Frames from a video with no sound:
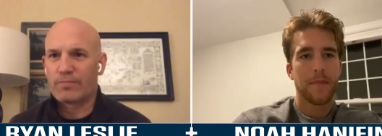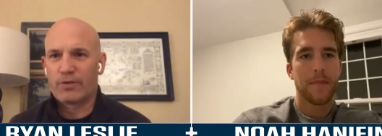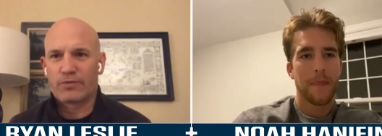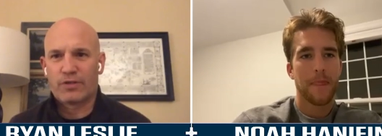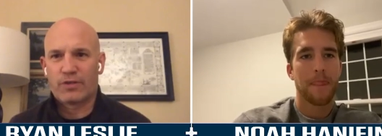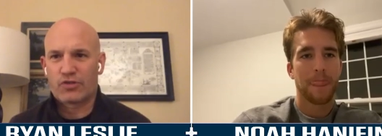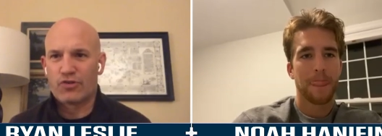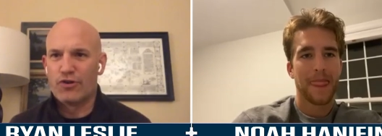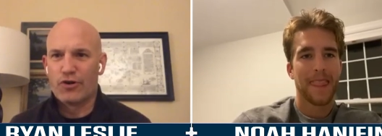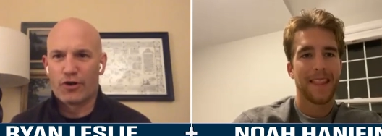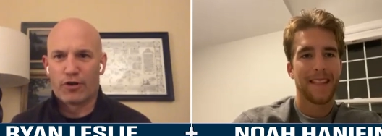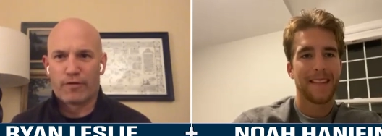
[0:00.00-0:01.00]
Speaker 1: about this
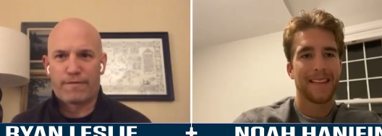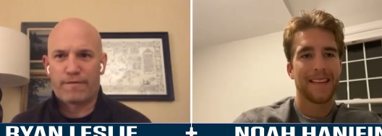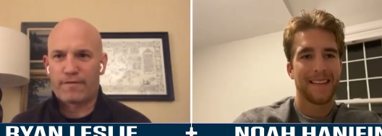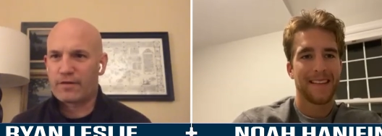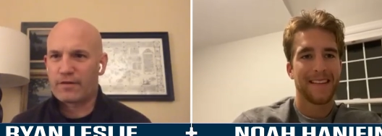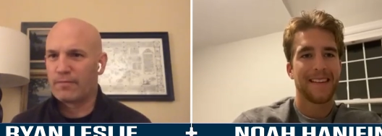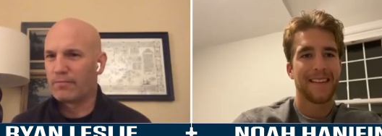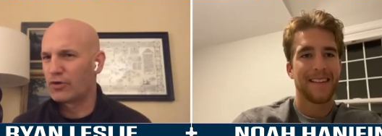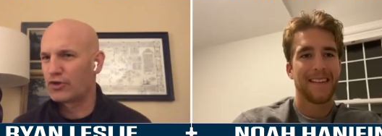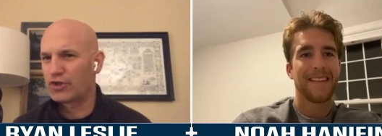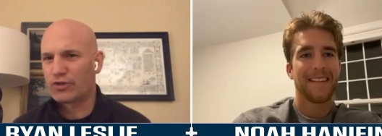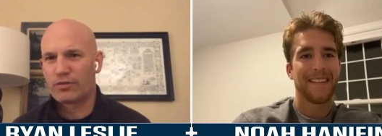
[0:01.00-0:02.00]
Nerf
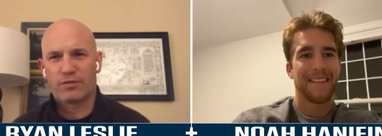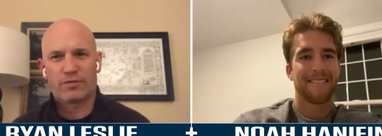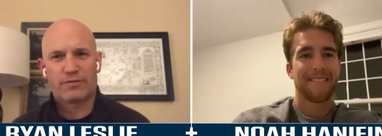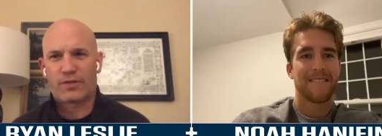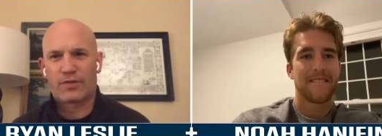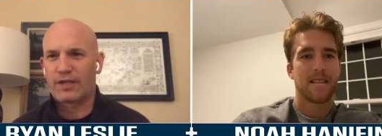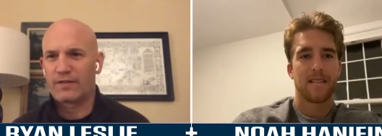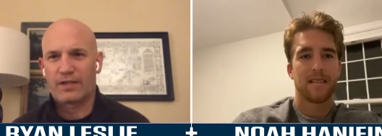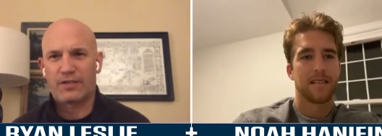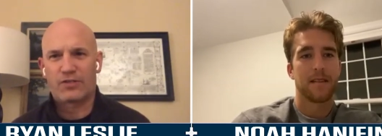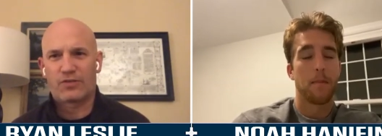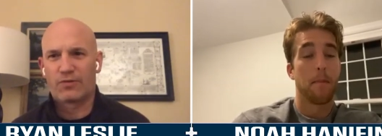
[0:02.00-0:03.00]
commercial thing
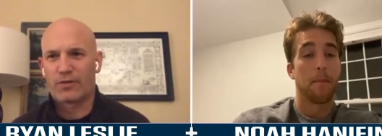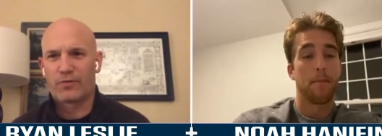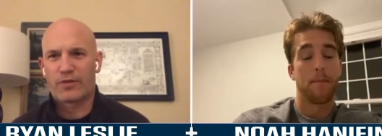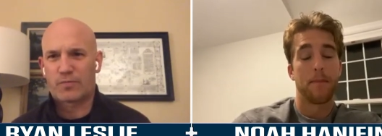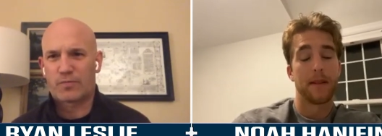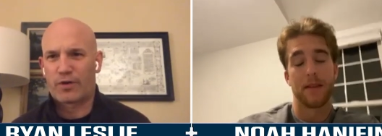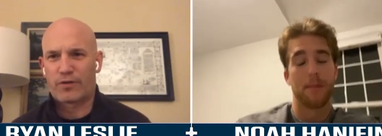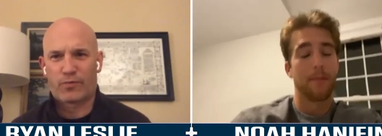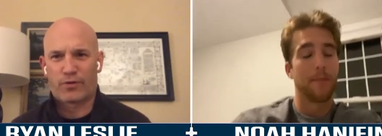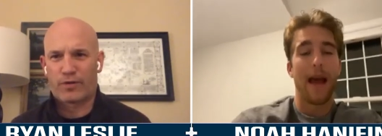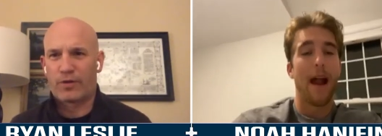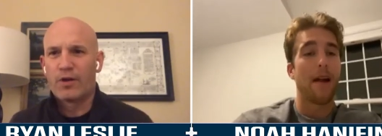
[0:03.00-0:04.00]
that he's doing with his brother,
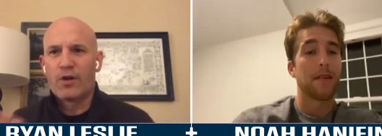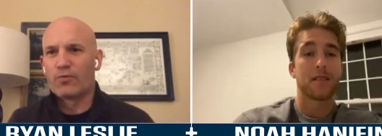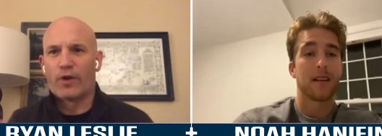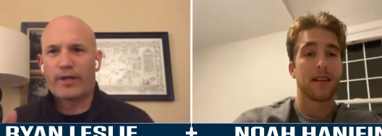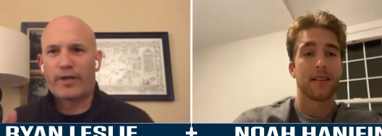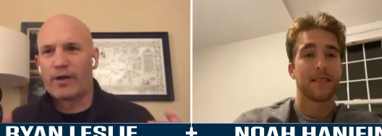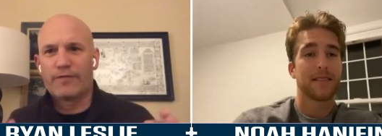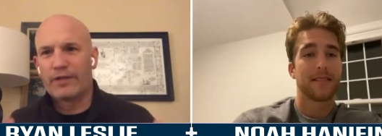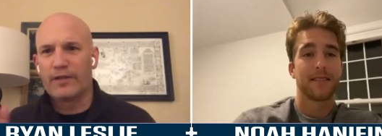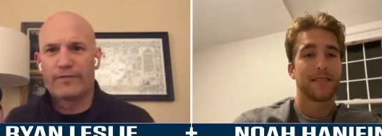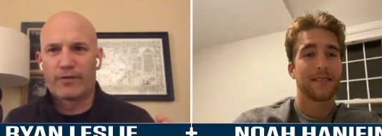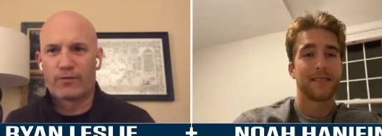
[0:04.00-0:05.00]
where they're running around the
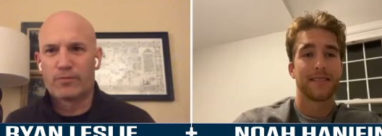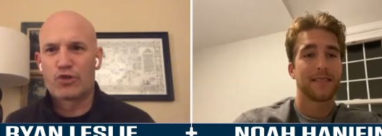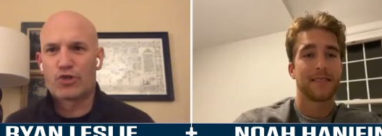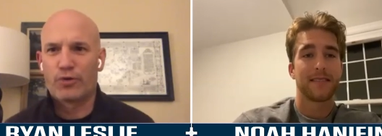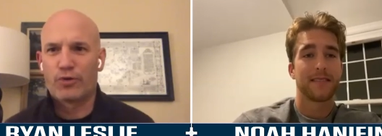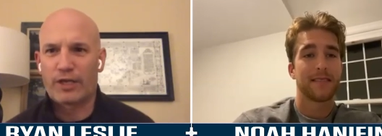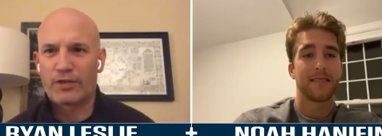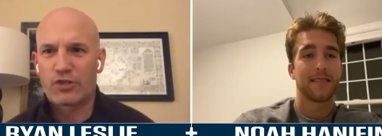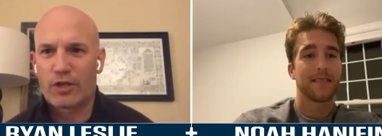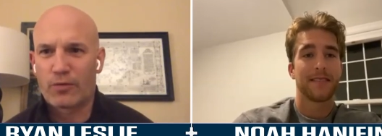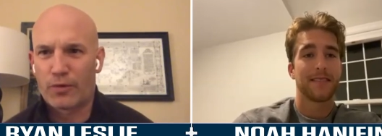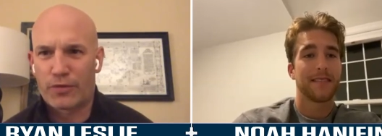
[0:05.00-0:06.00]
living room shooting each
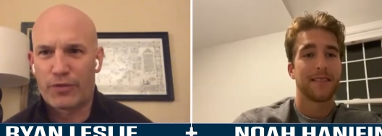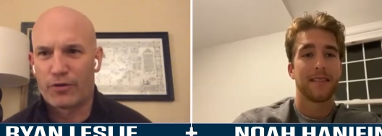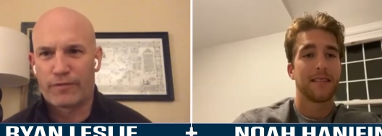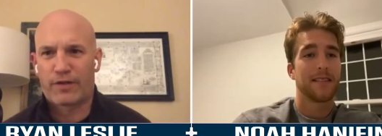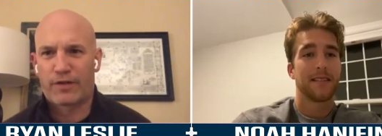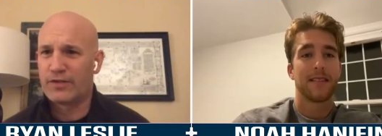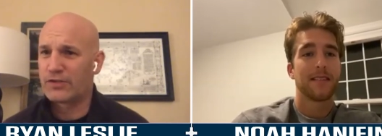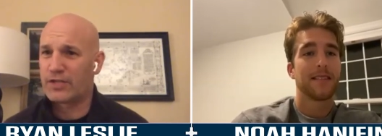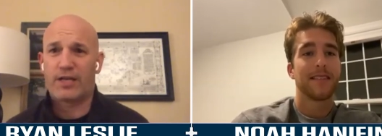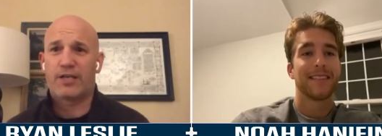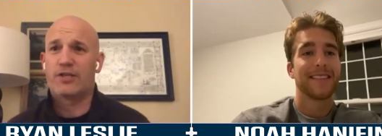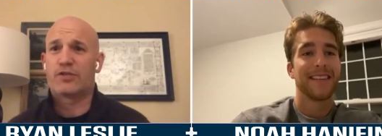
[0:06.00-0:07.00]
other with Nerf guns.
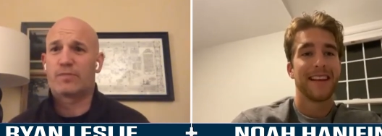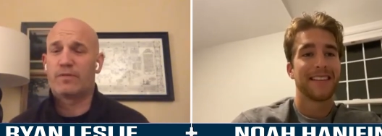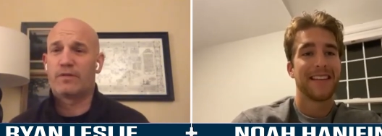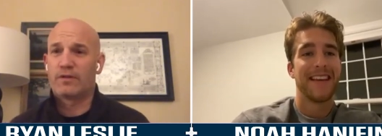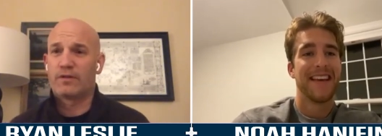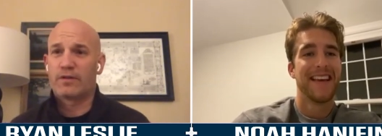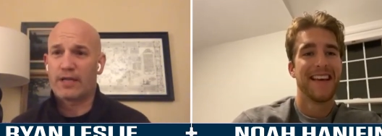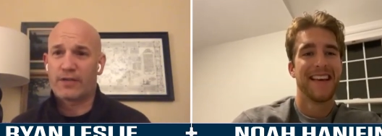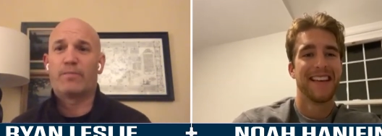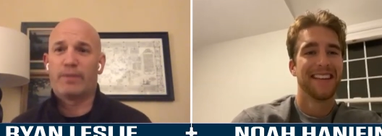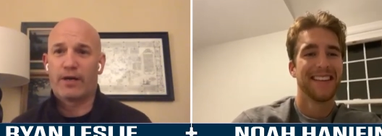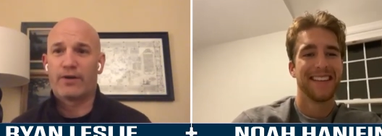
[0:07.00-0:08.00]
That is,
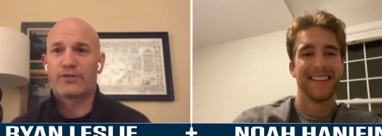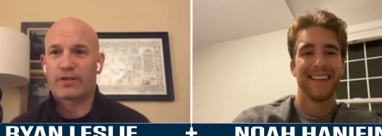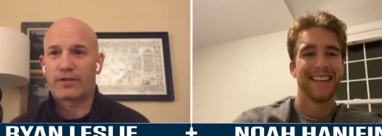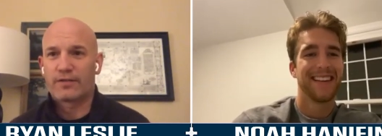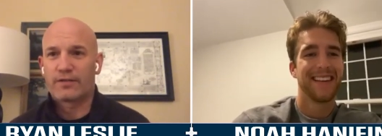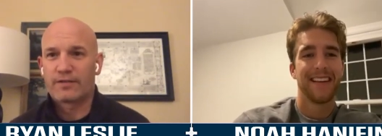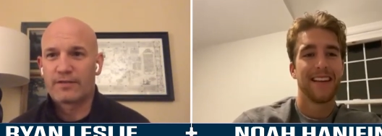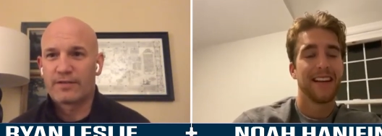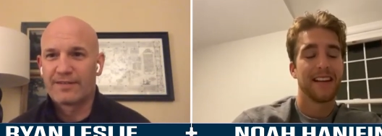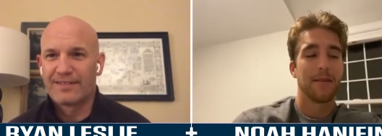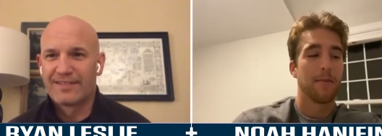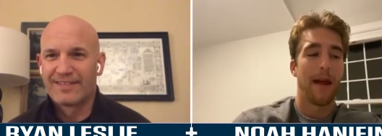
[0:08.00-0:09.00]
that's embarrassing
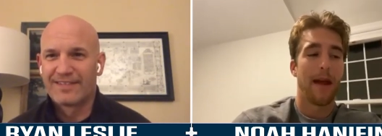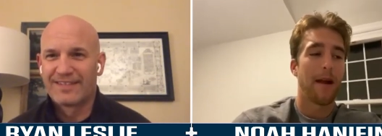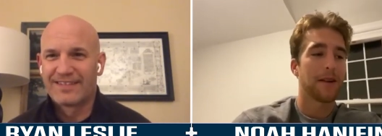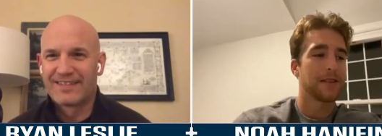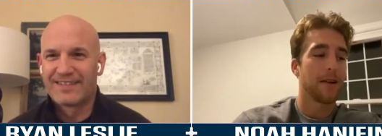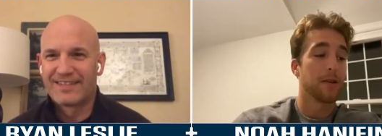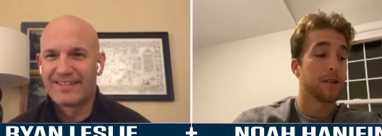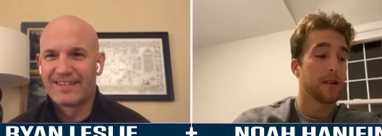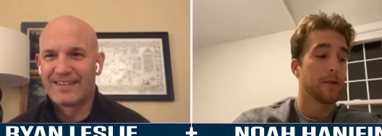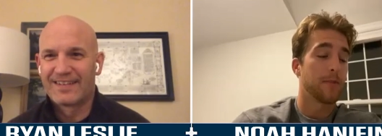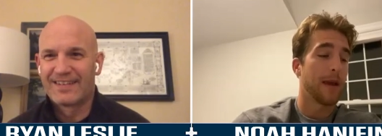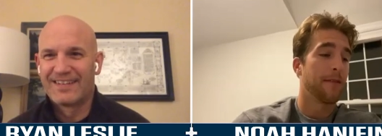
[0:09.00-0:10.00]
embarrassing. It was it
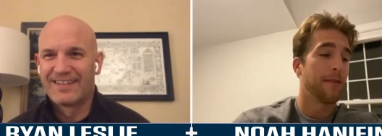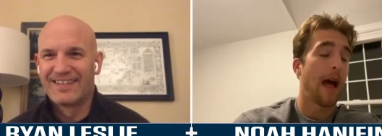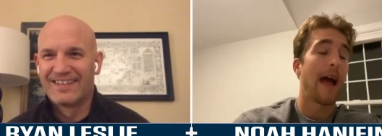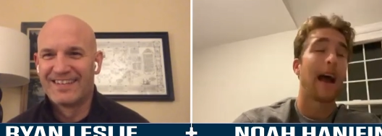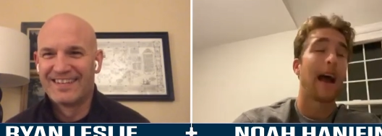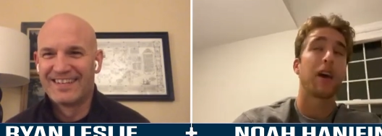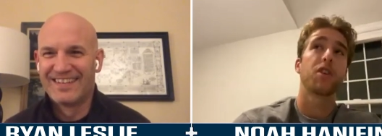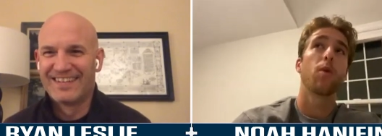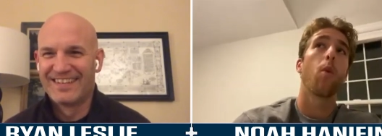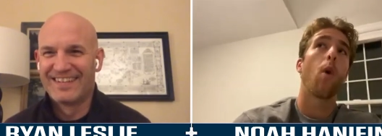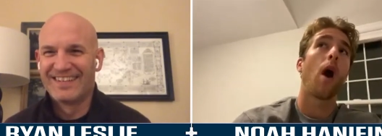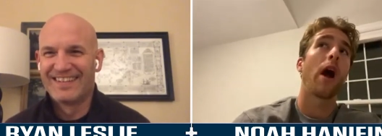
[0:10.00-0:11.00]
was painful. I actually
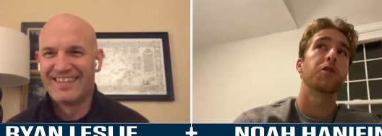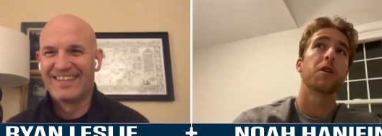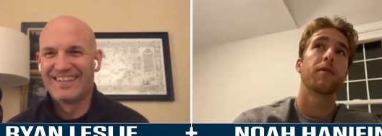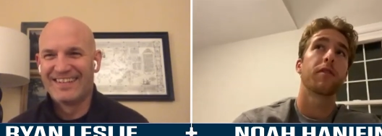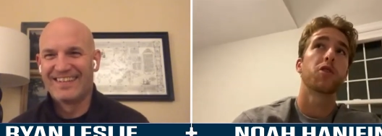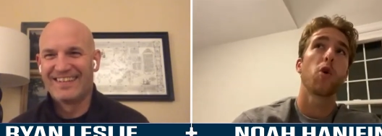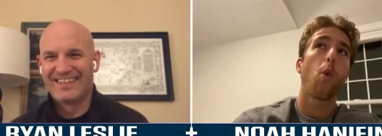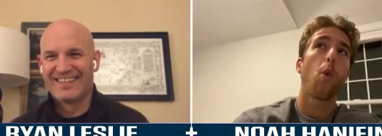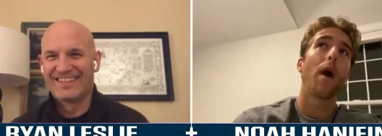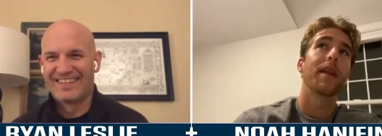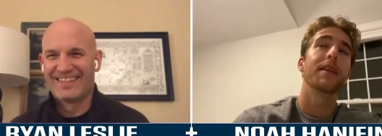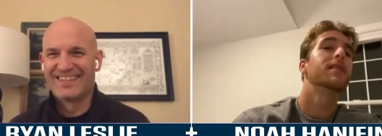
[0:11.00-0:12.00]
watched it for
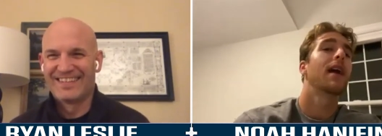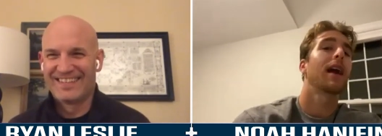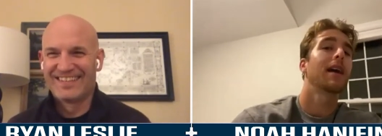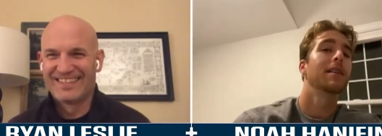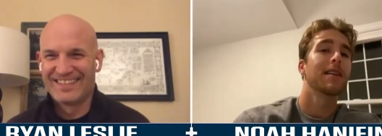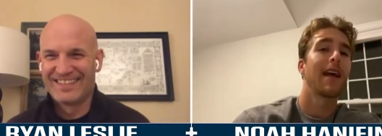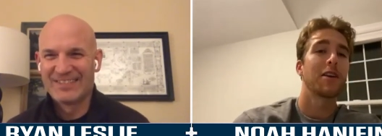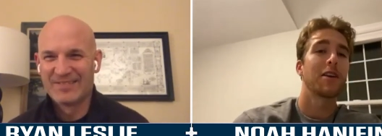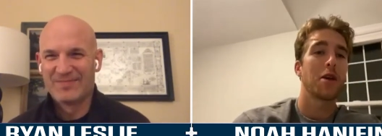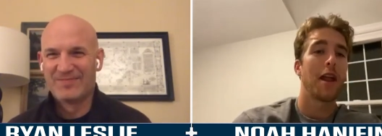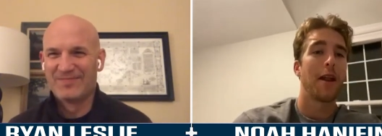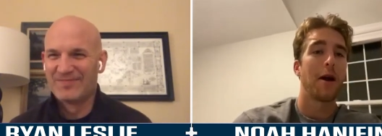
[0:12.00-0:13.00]
20 seconds and had to
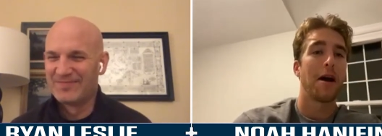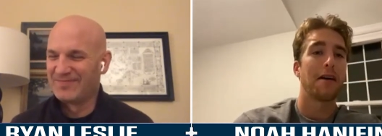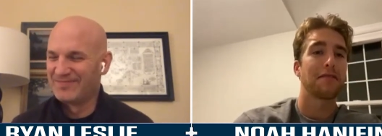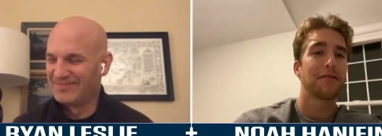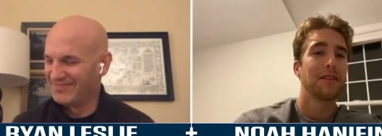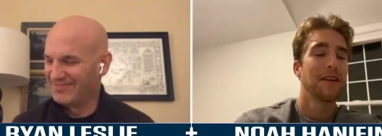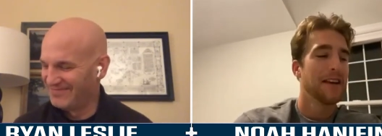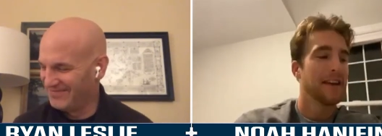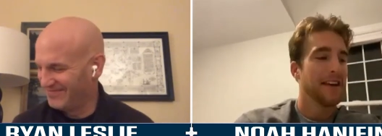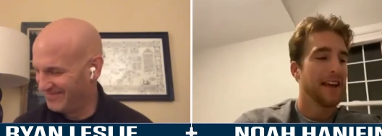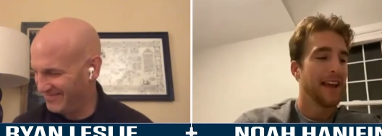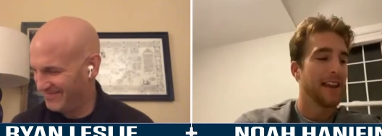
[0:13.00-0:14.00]
shut it off.
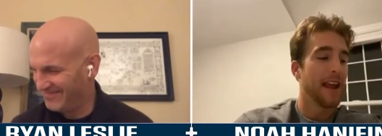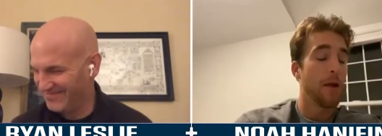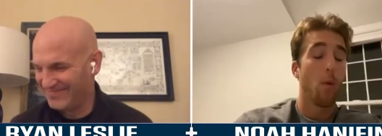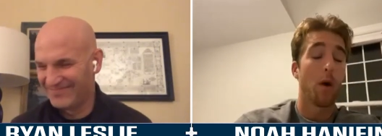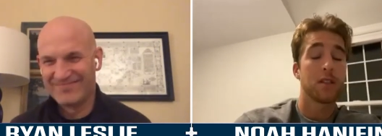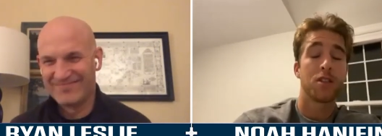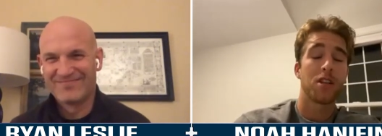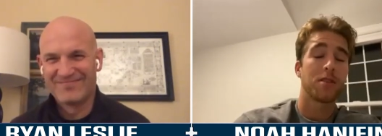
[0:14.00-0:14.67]
And, and it
Speaker 2: wasn't just